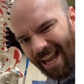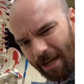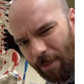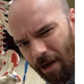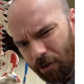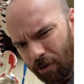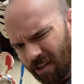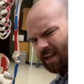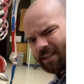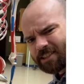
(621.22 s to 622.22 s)
about who it is.
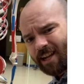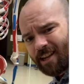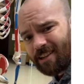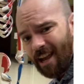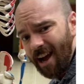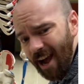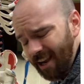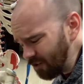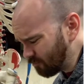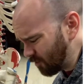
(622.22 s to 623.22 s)
It's like, yeah, I
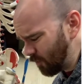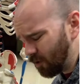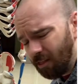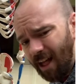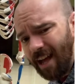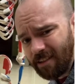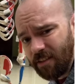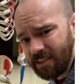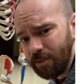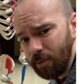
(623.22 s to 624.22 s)
contribute a lot to the
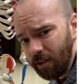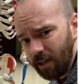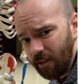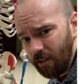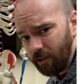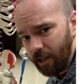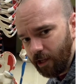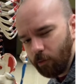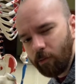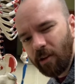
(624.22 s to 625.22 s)
stability of the leg.
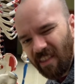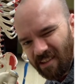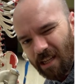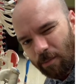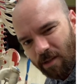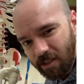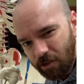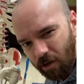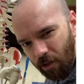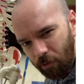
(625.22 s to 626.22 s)
When really the tibia is
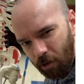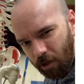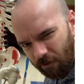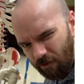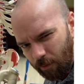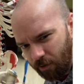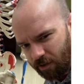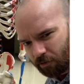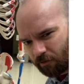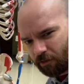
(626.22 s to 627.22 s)
doing all the work, the fibula is
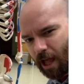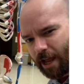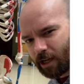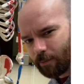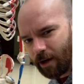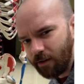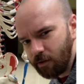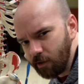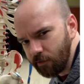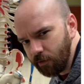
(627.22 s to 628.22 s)
sort of lying about its
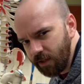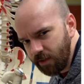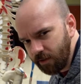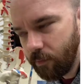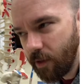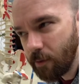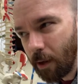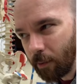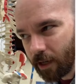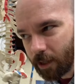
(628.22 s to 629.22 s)
usefulness. That's
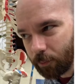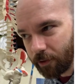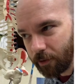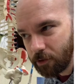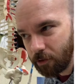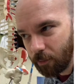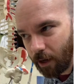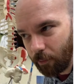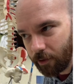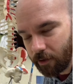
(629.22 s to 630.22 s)
probably not completely true. It
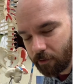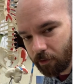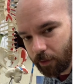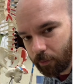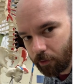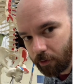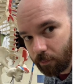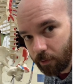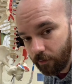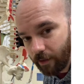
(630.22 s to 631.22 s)
probably is really important,
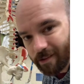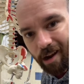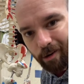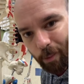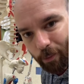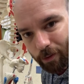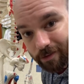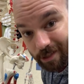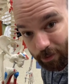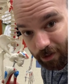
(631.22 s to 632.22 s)
but that's how I remember.
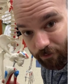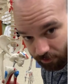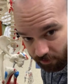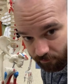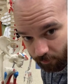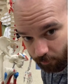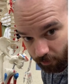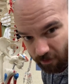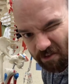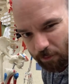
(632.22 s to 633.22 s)
Tibia versus fibula.
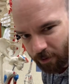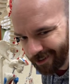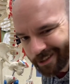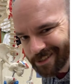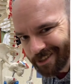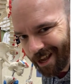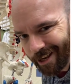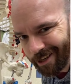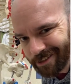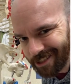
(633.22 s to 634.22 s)
The fibula, it's lying.
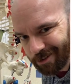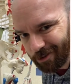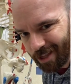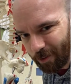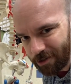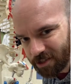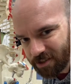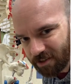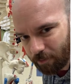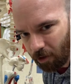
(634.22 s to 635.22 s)
It's not doing that much. It's the
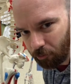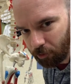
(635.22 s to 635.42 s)
smaller one.